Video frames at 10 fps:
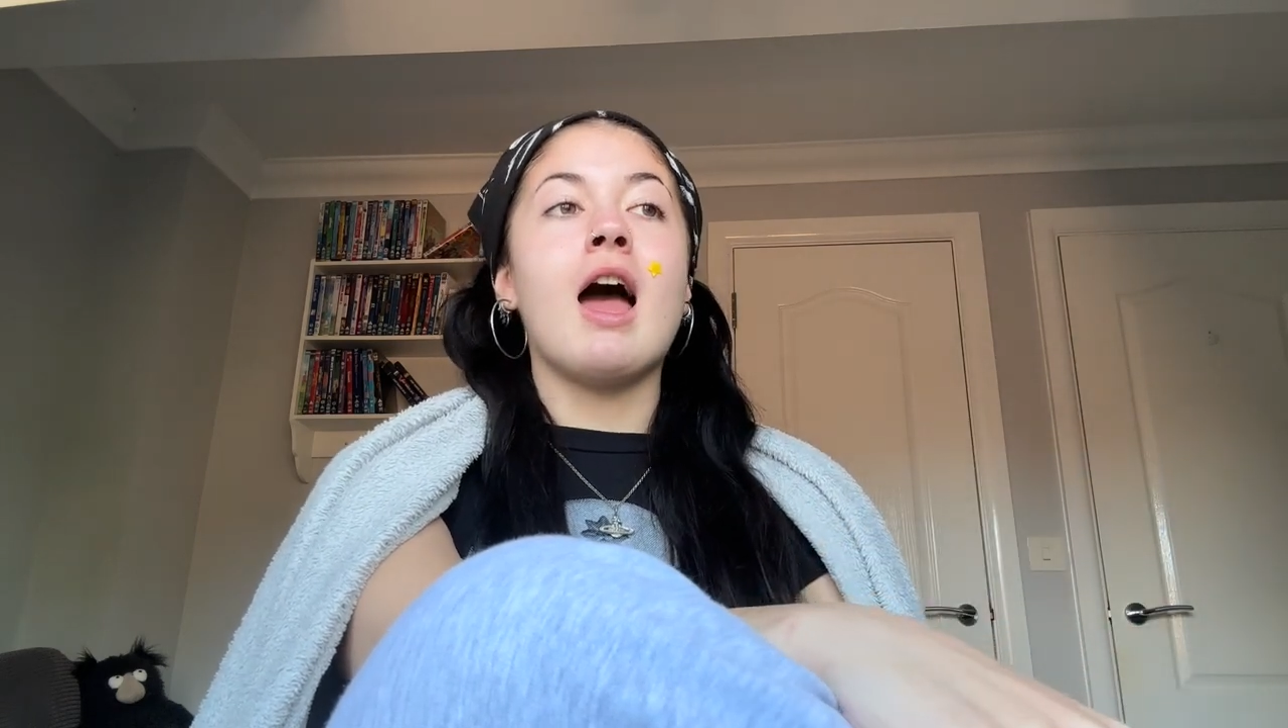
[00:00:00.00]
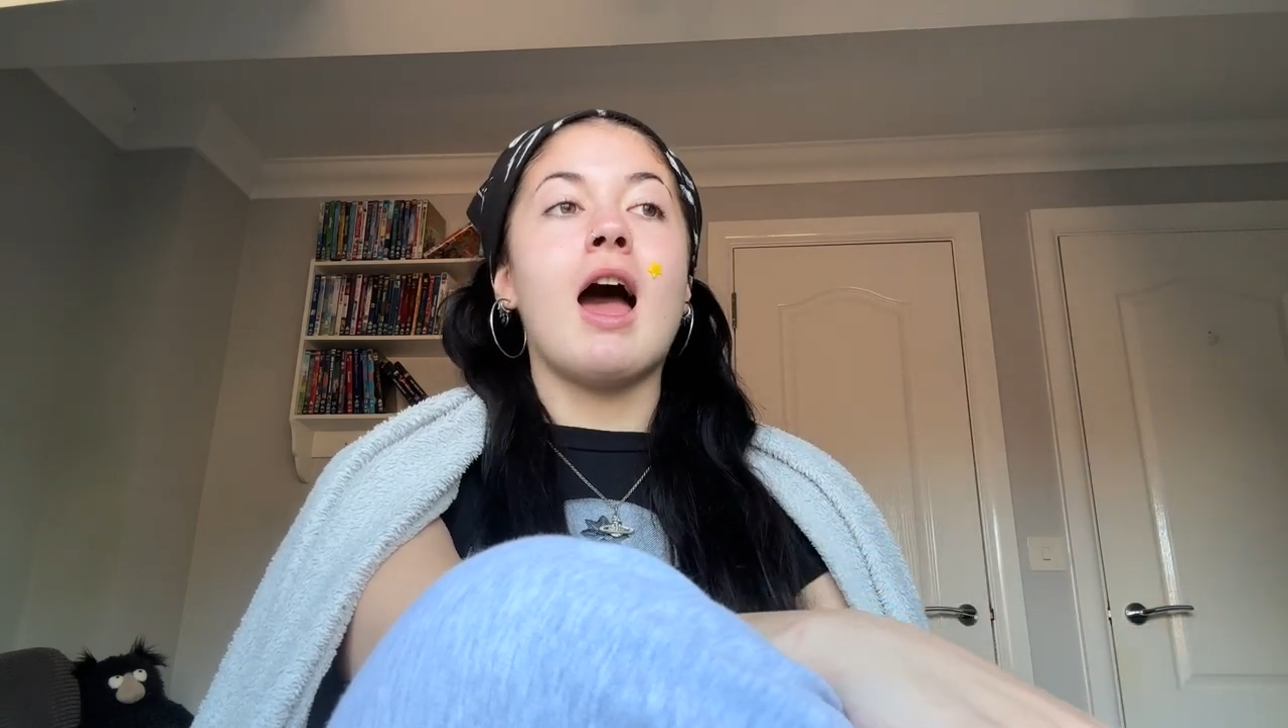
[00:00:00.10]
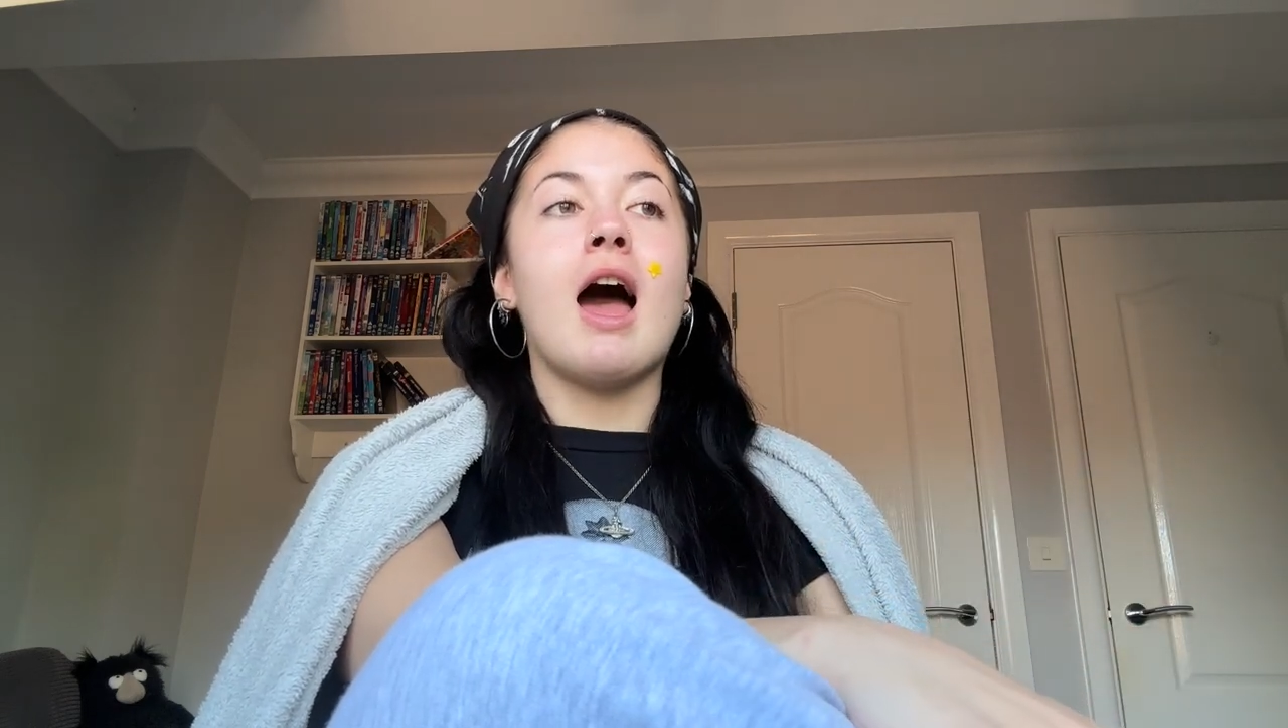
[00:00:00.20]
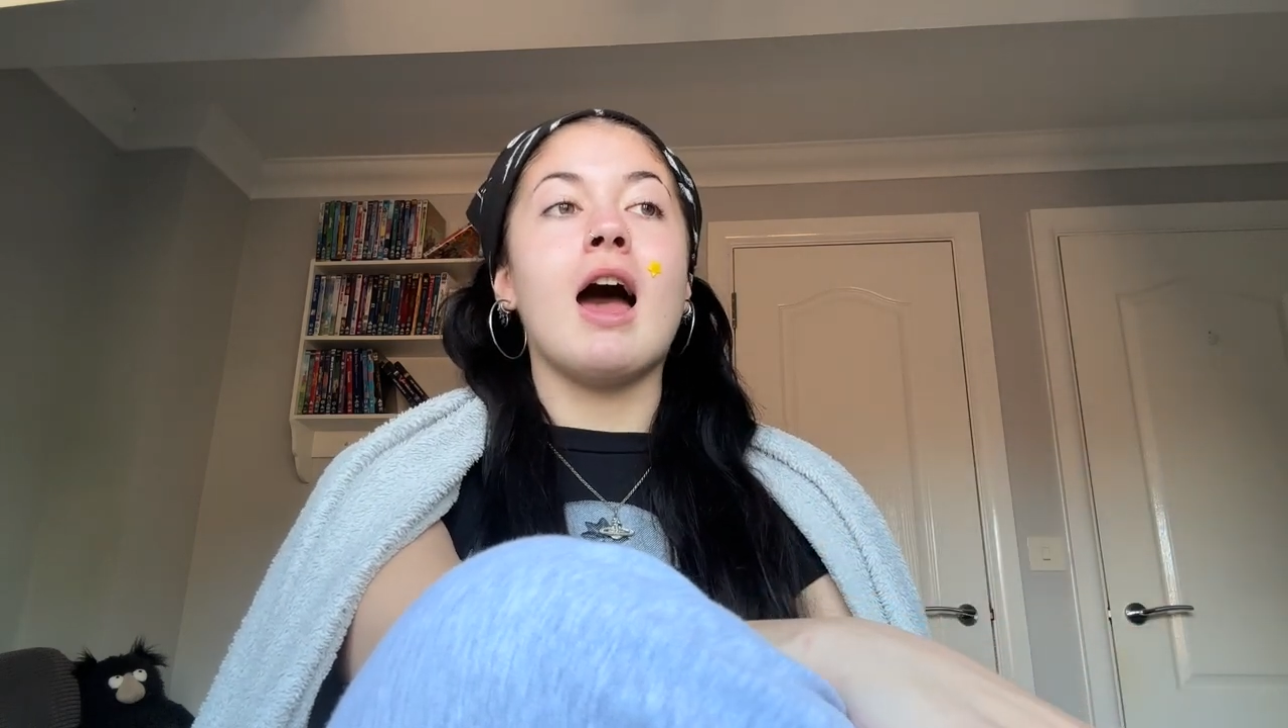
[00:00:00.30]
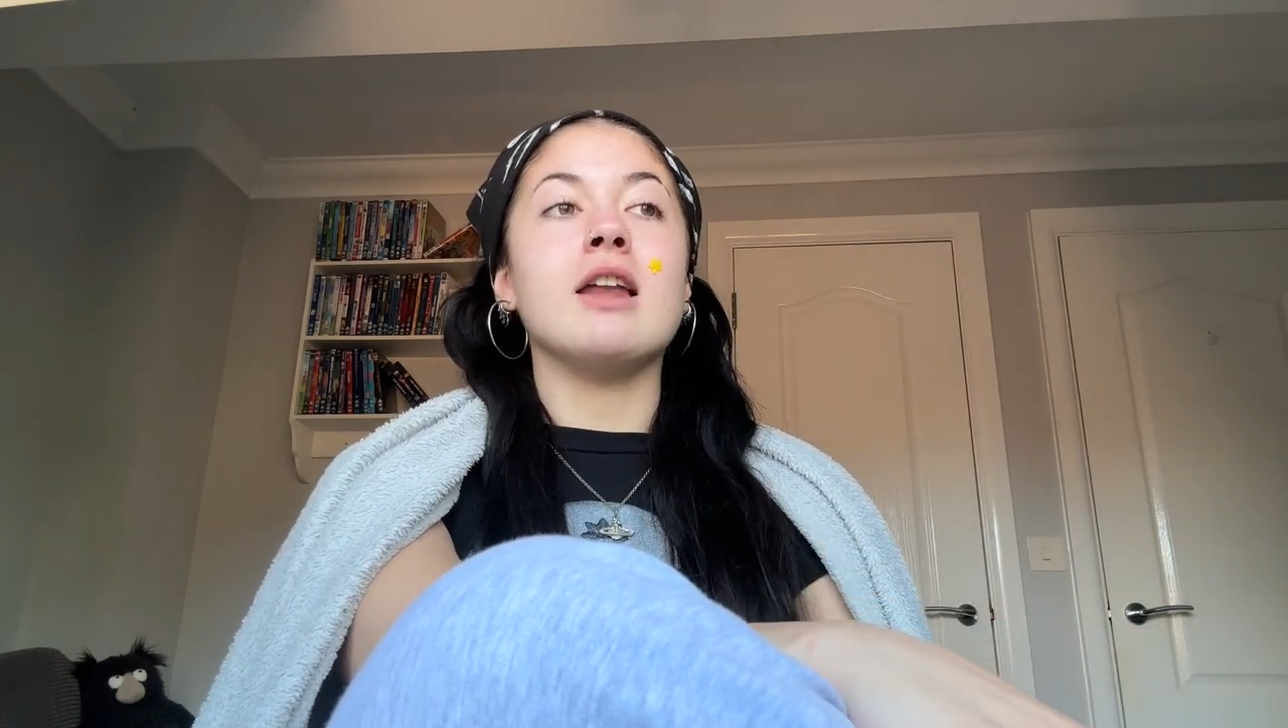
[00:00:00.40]

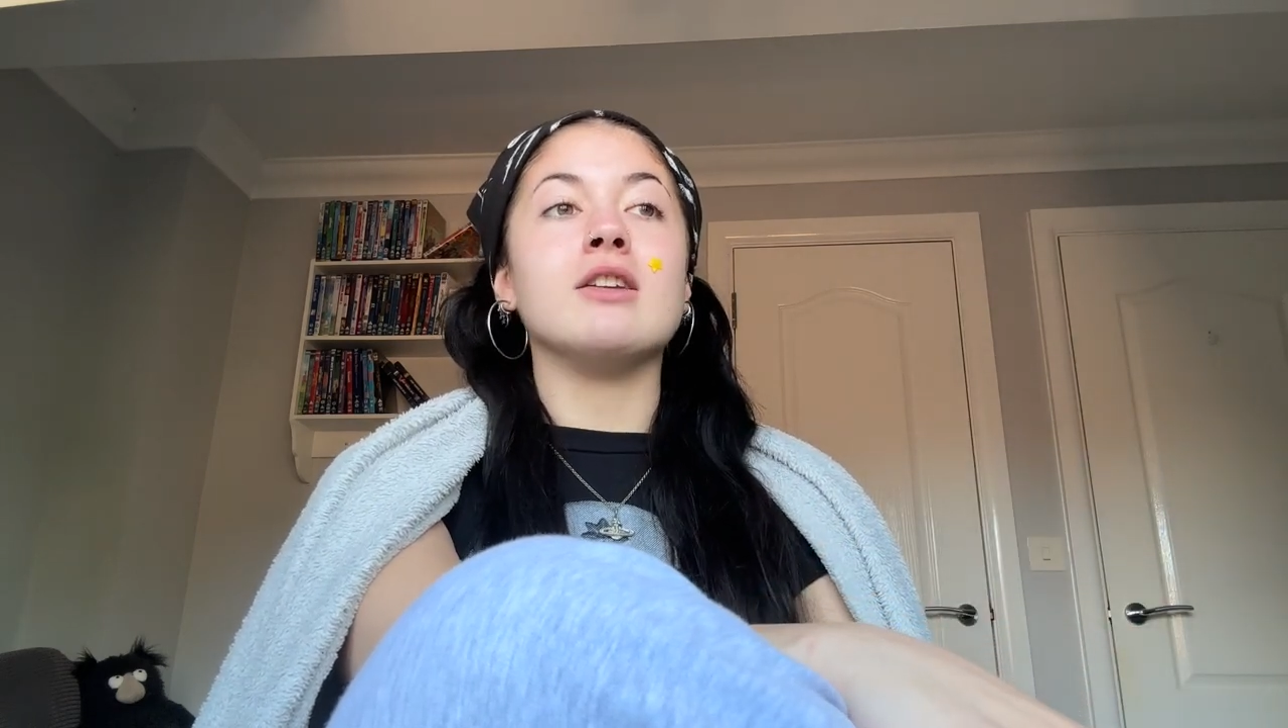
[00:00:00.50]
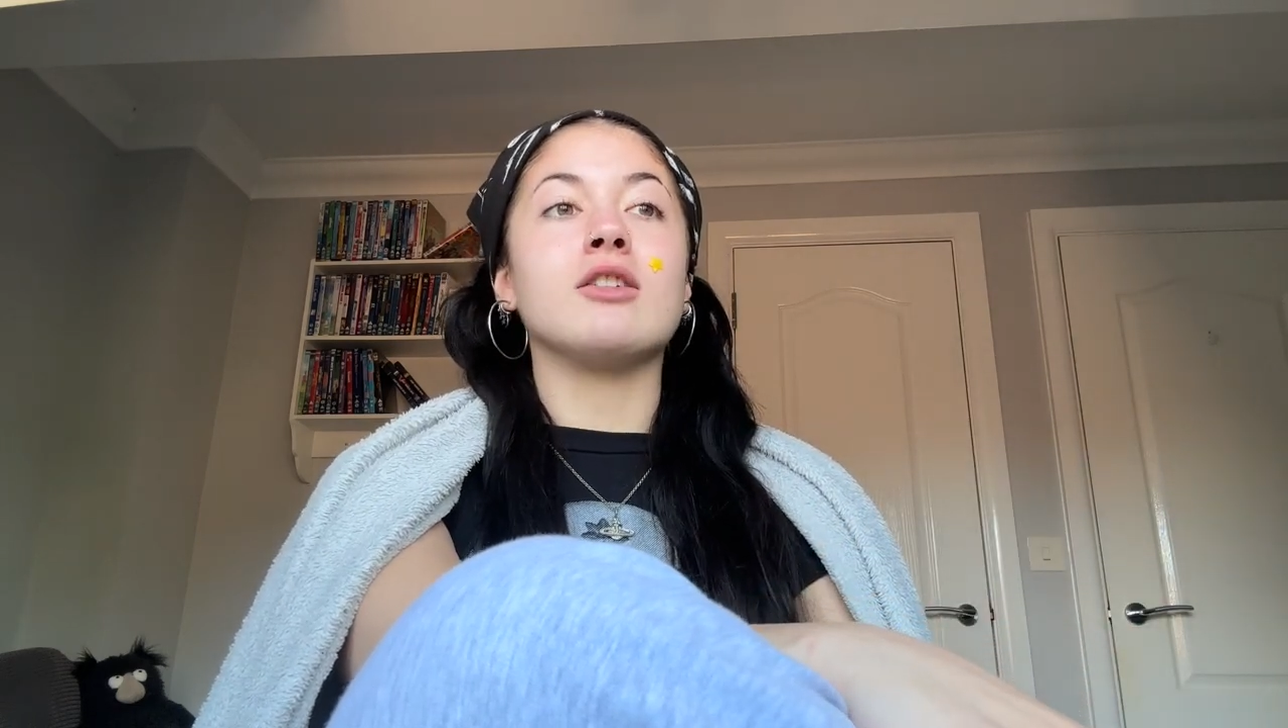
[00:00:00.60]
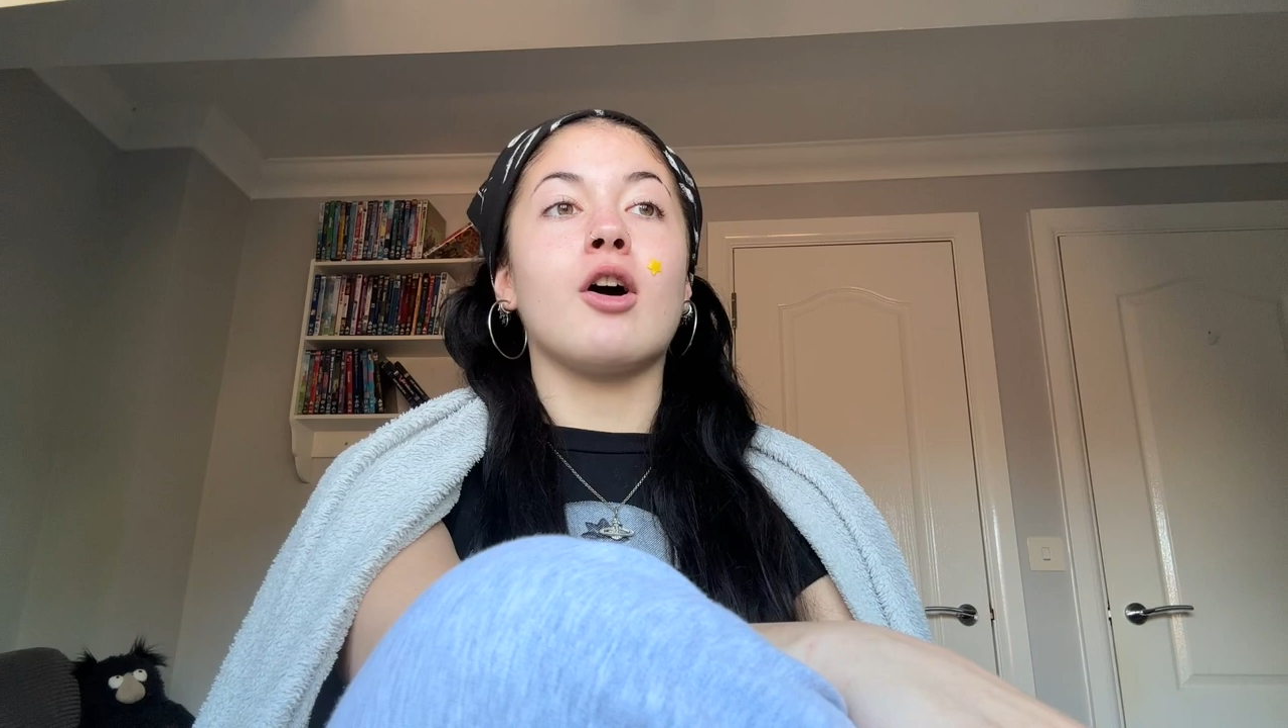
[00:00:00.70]
And